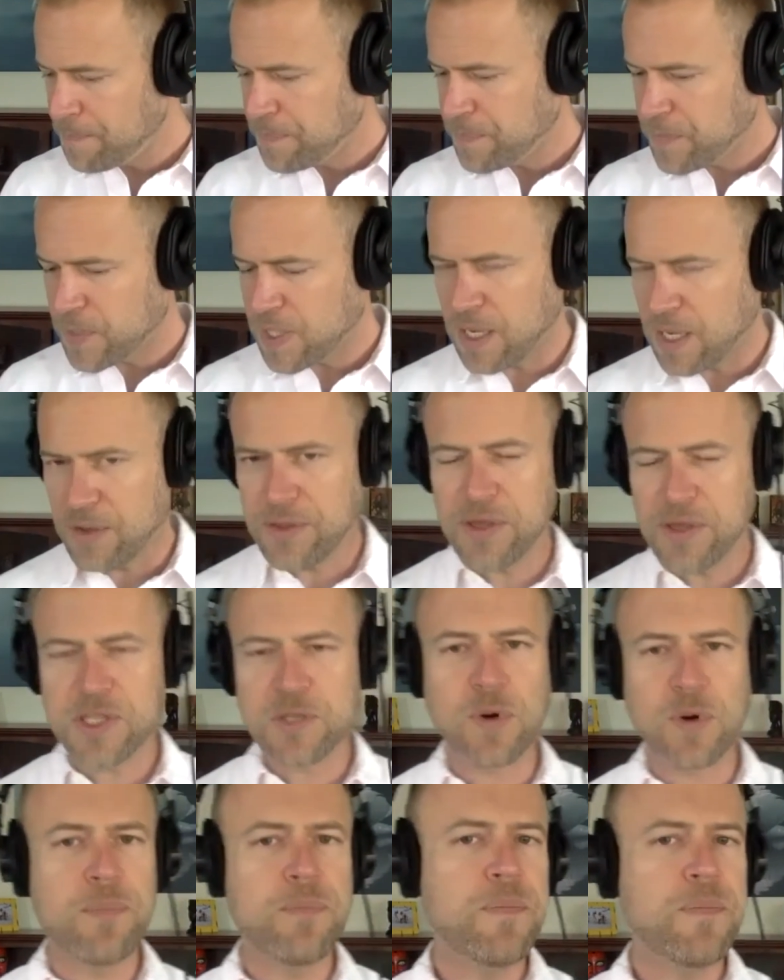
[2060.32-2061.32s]

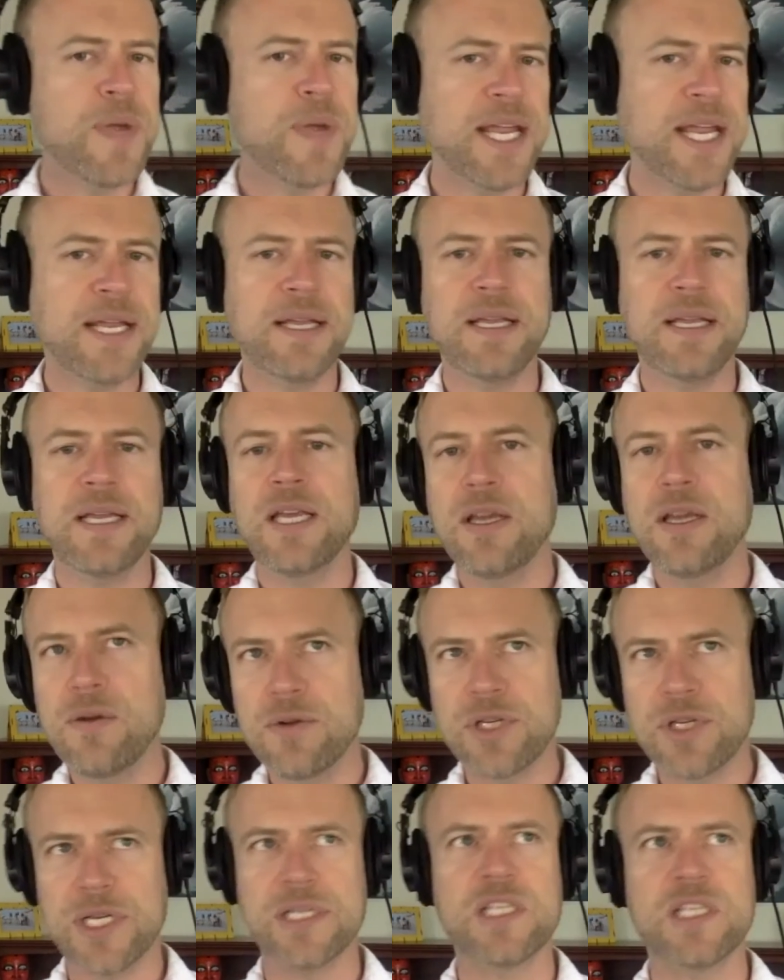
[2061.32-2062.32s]
Those were big,
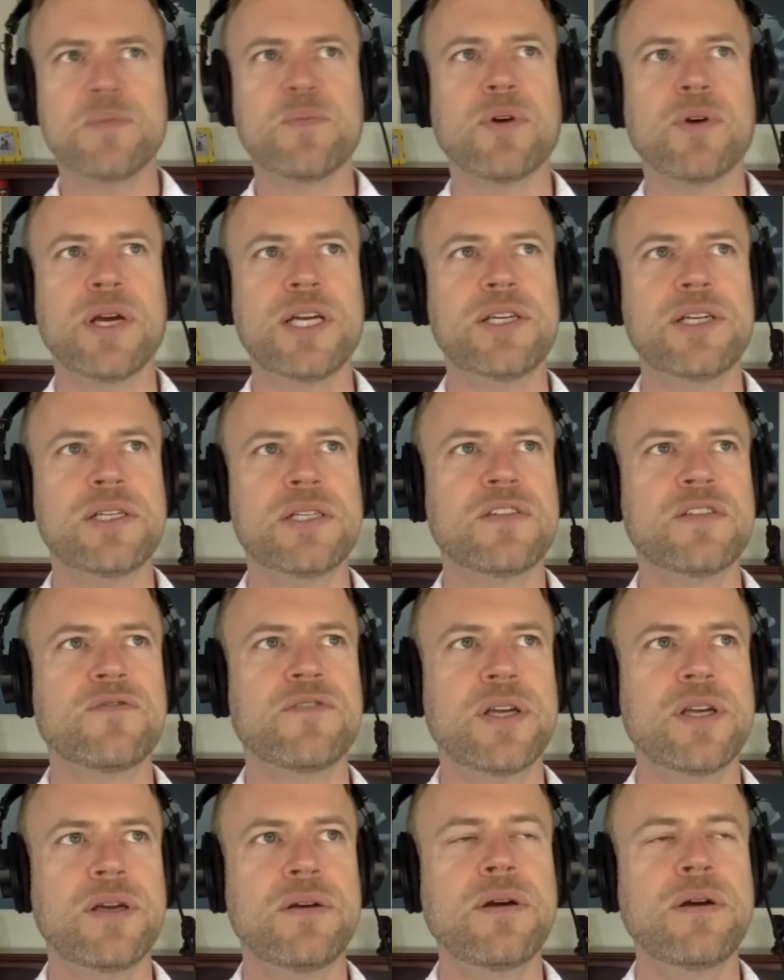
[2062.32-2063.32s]
huge inspirations for
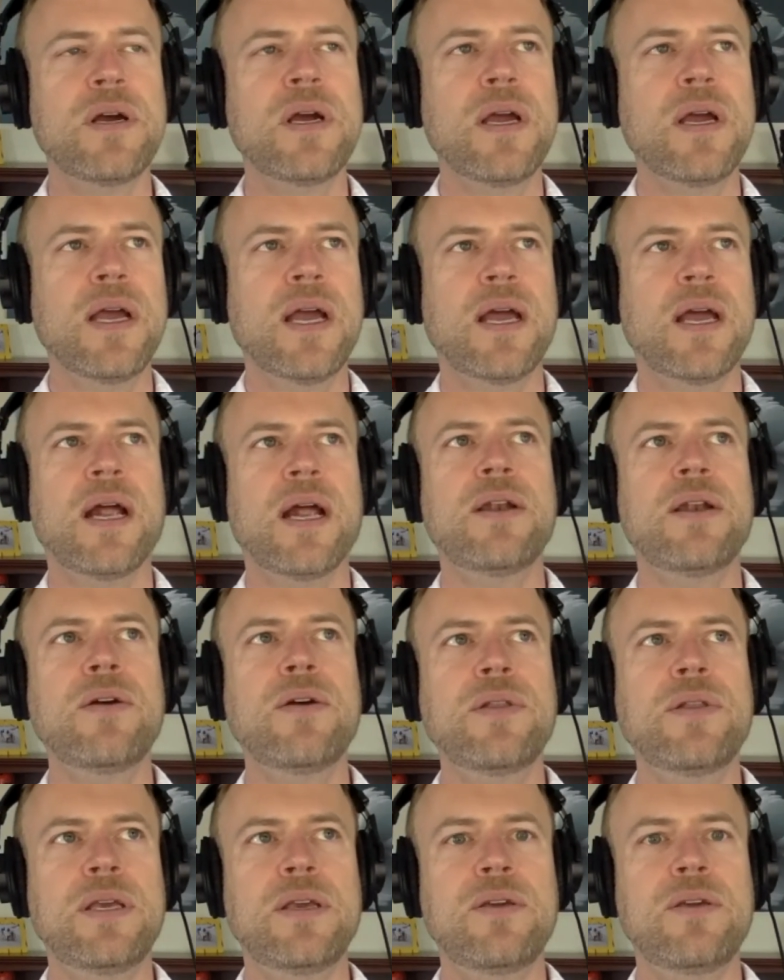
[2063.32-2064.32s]
you. And I know
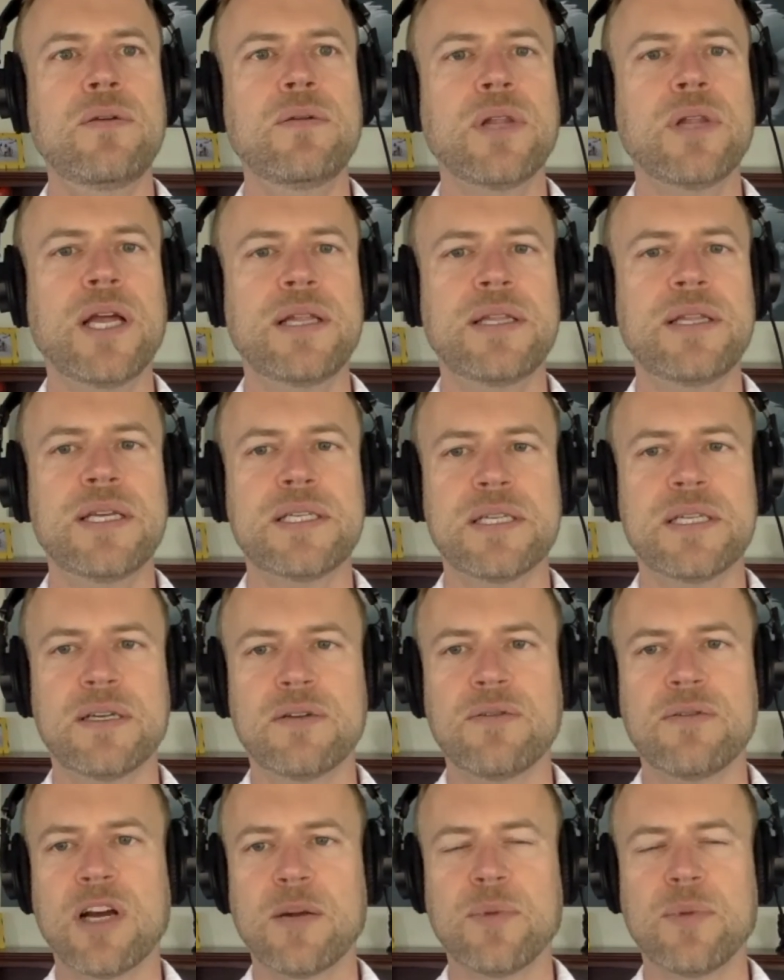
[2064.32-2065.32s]
that you led this
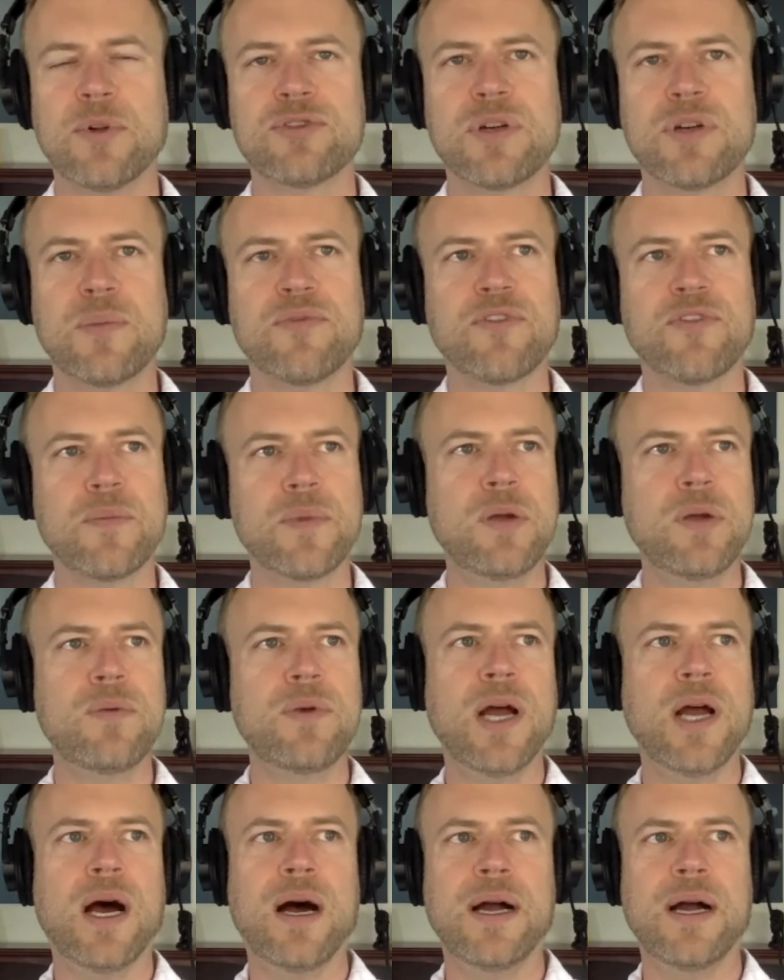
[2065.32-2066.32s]
incredible trip from
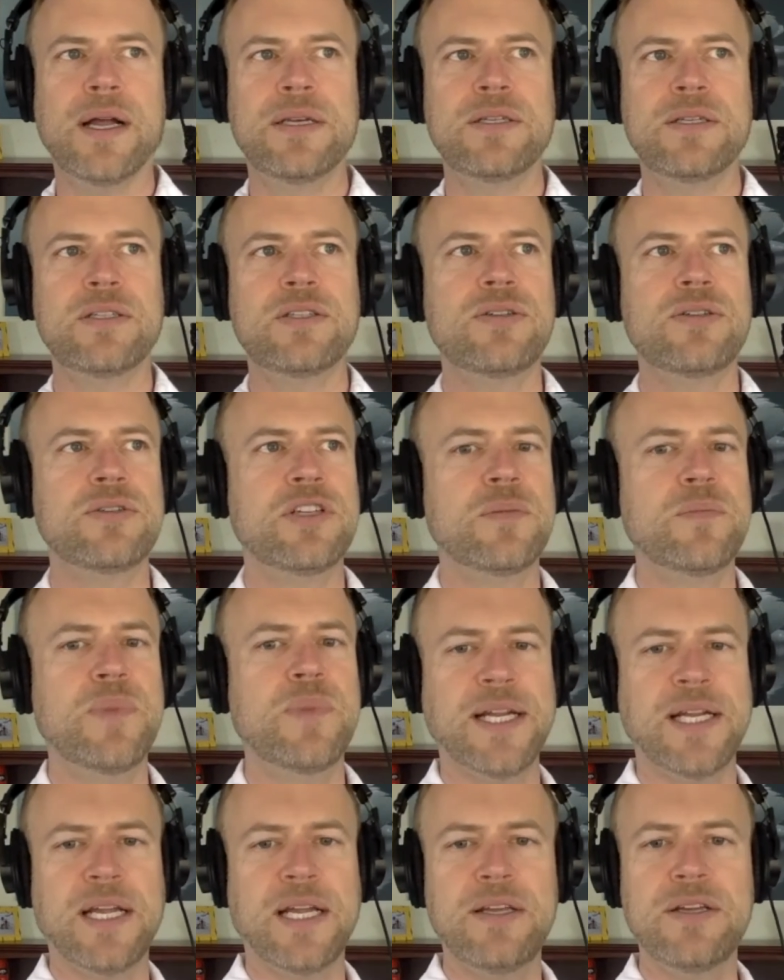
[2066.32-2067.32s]
Yunnan to
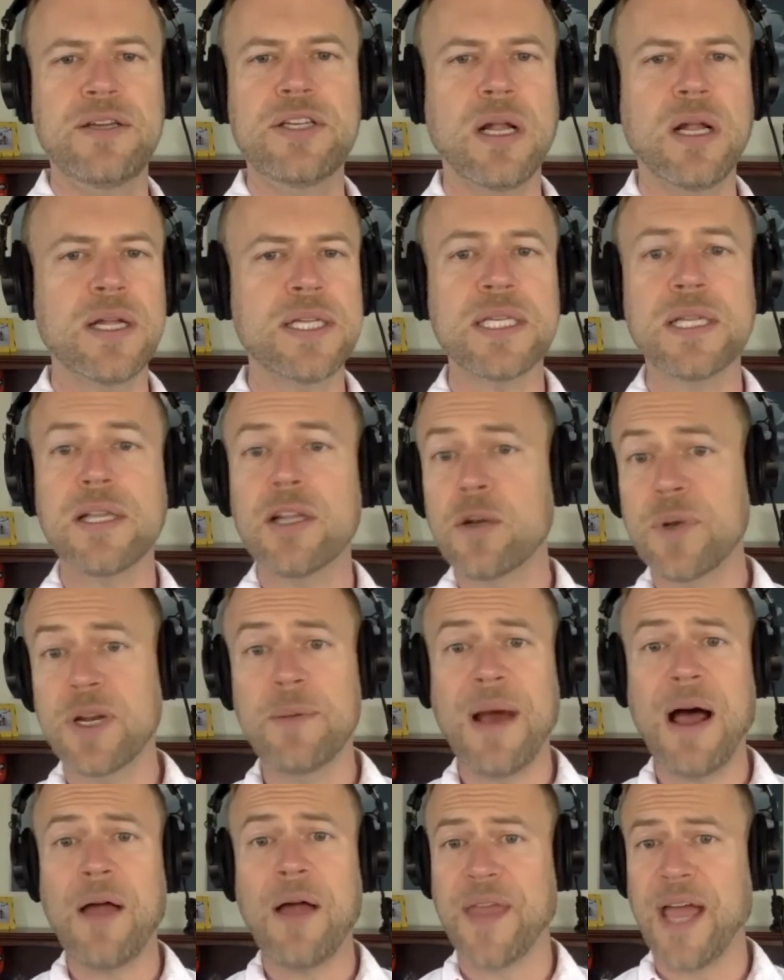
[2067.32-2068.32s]
Tibet. Can you tell us a little bit
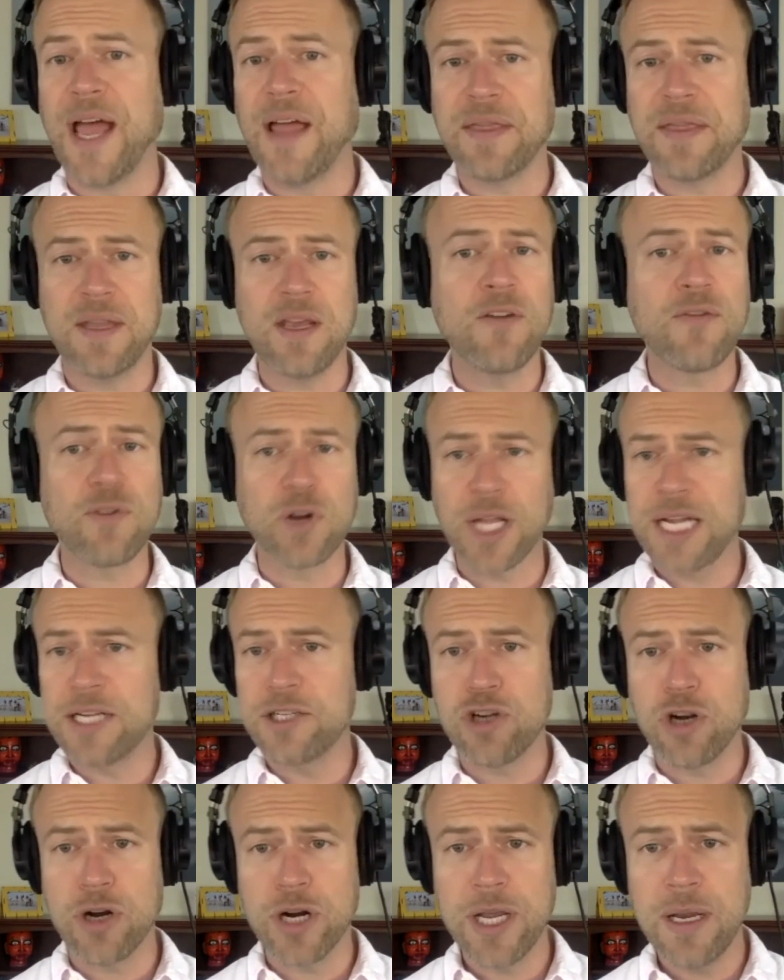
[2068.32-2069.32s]
about that, the Overland
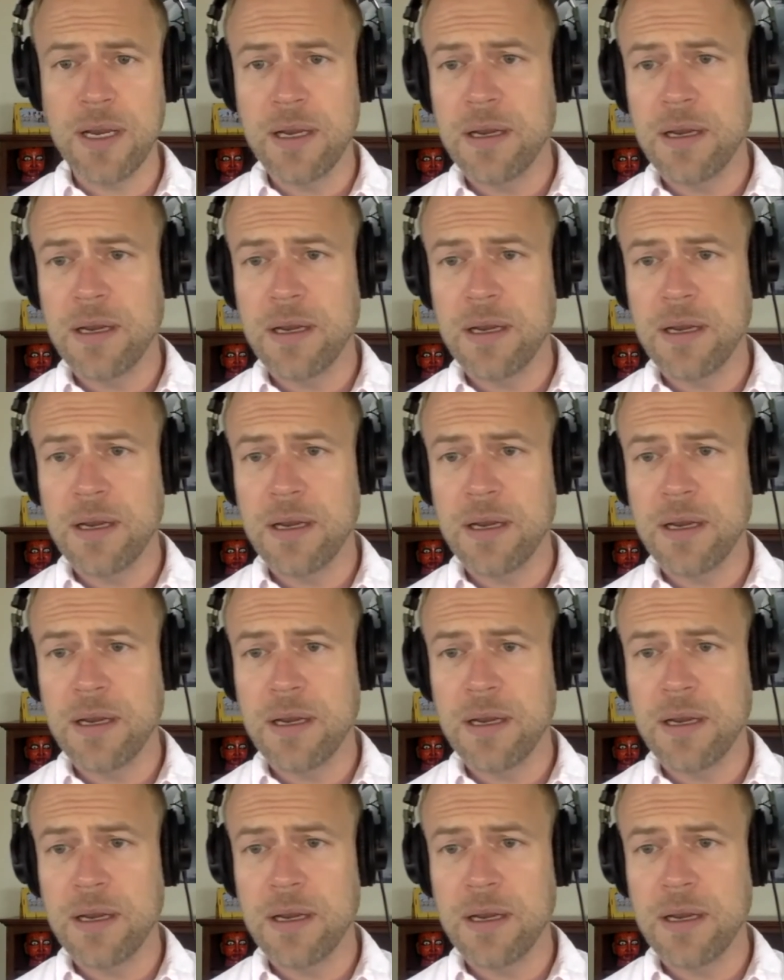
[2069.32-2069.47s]
Journey?